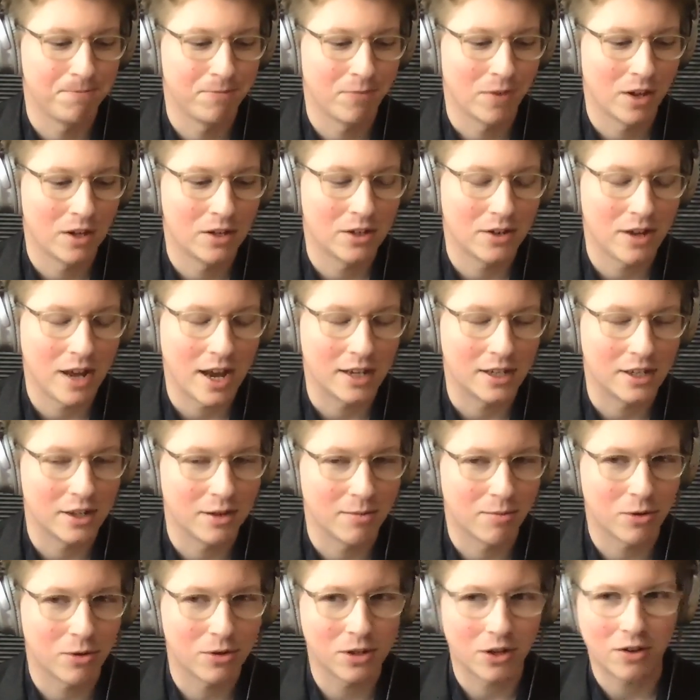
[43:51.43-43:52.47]
So yes, the
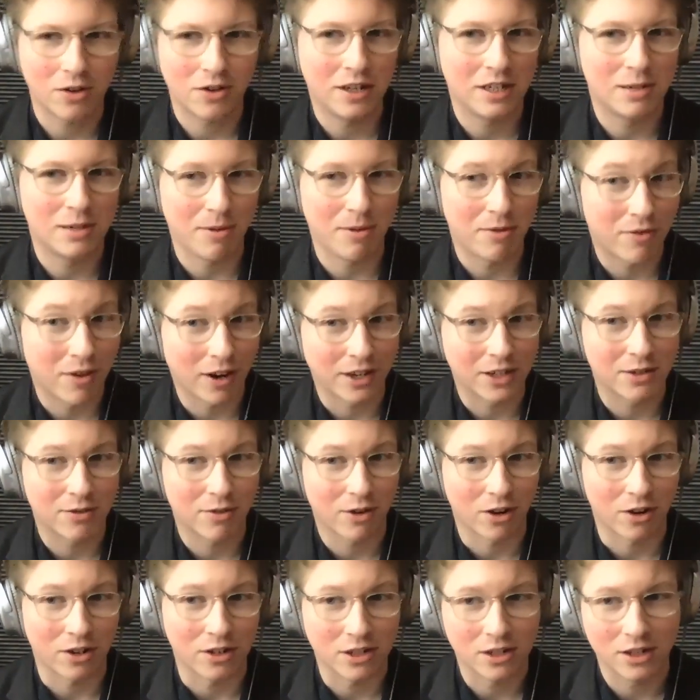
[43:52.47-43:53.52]
protocol needs to be fixed
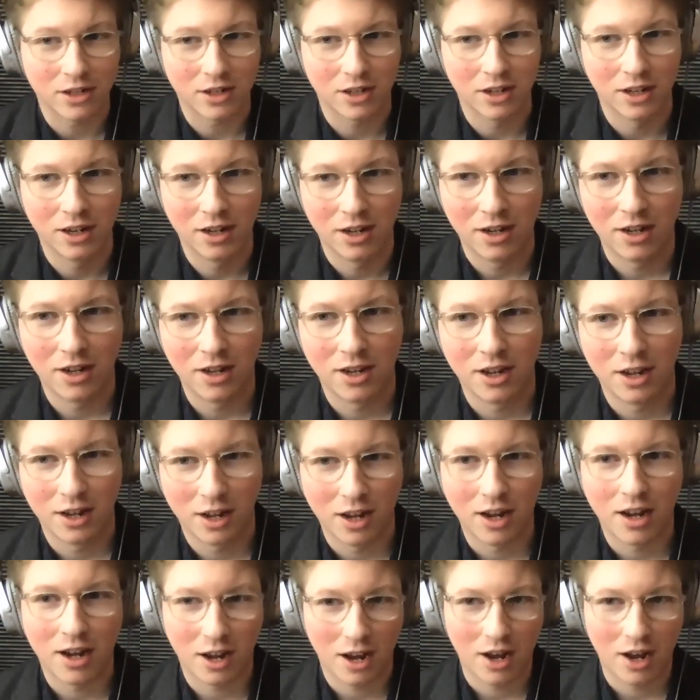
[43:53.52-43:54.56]
first,
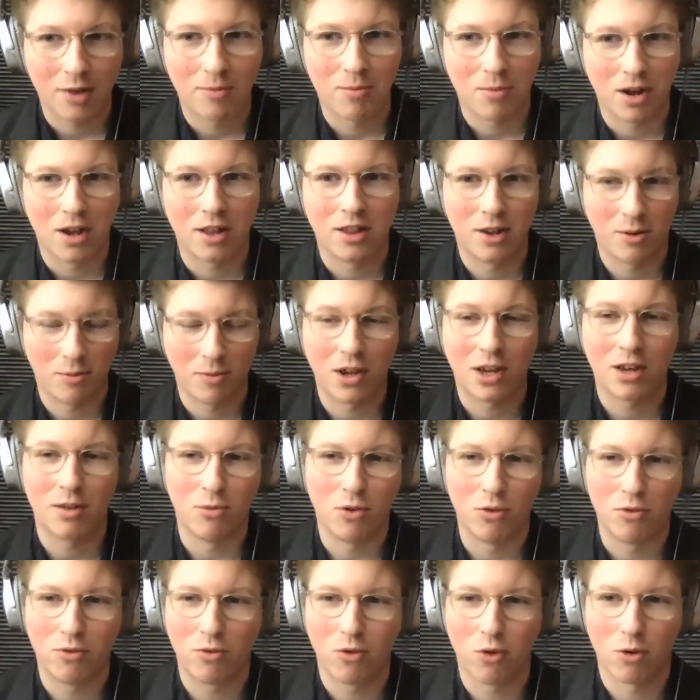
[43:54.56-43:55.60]
and then we can
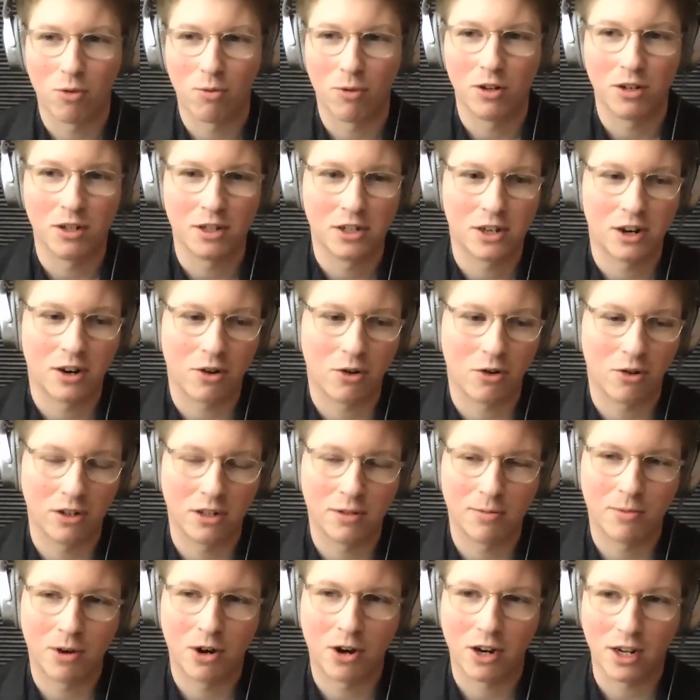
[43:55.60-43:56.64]
move forward and start going to
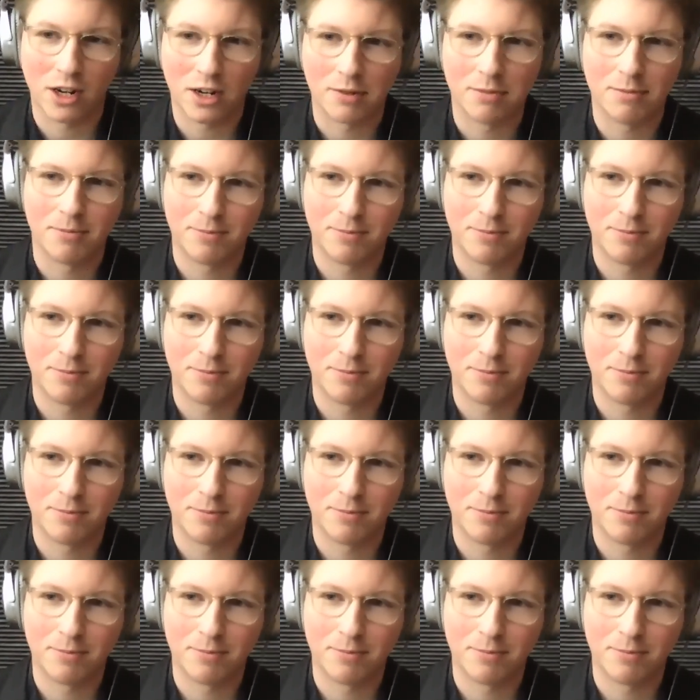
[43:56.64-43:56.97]
market.